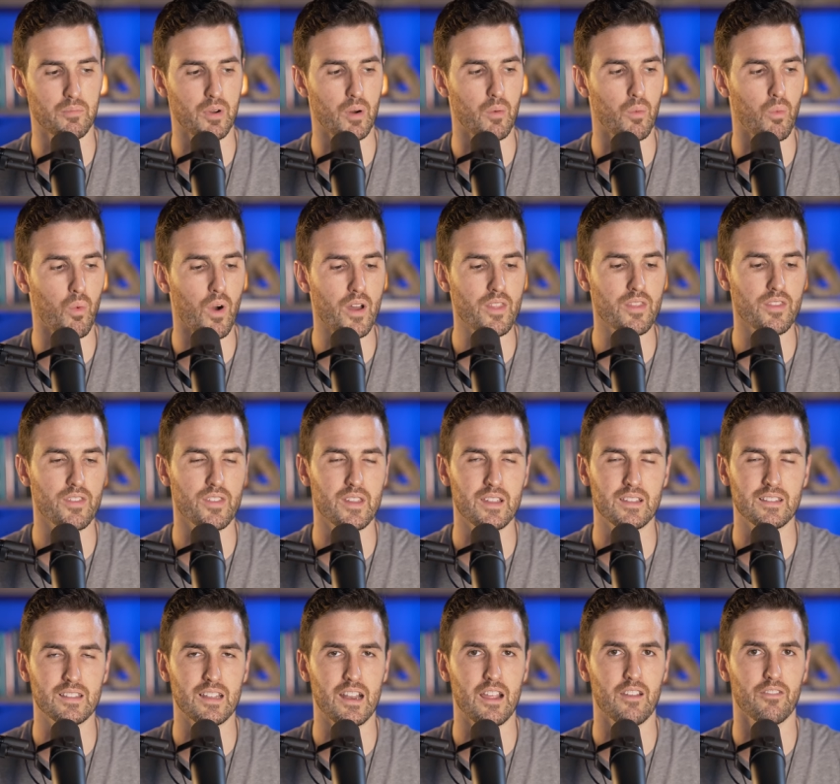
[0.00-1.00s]
But one
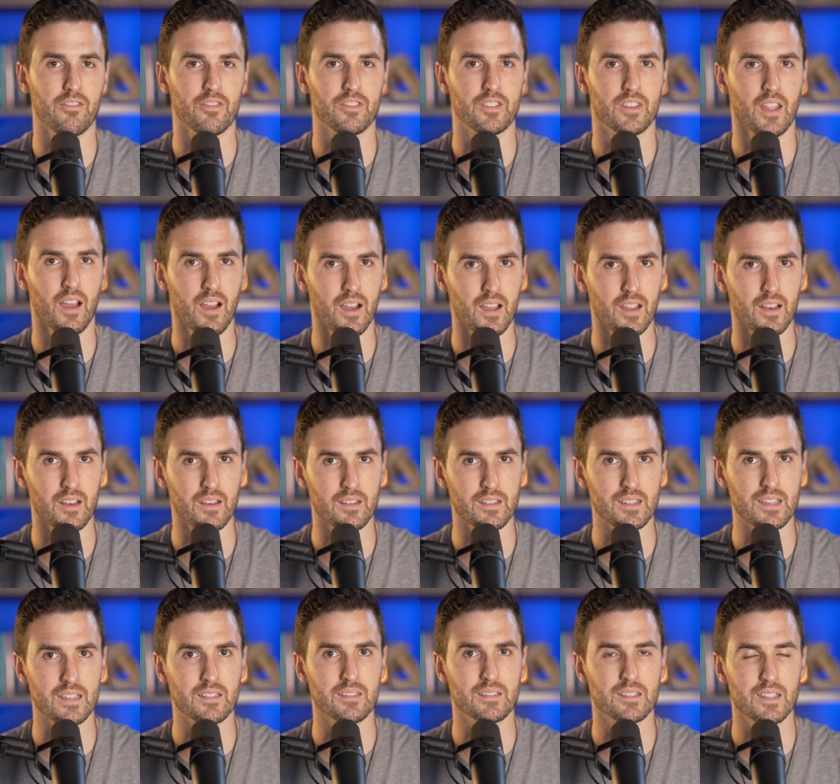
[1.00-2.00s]
thing that I've done
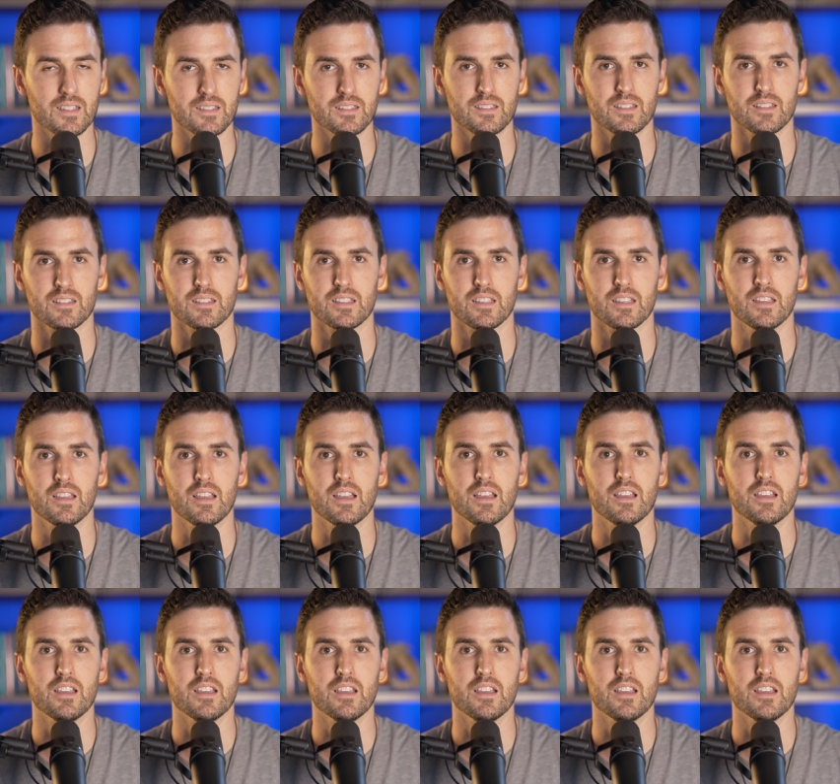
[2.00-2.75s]
consistently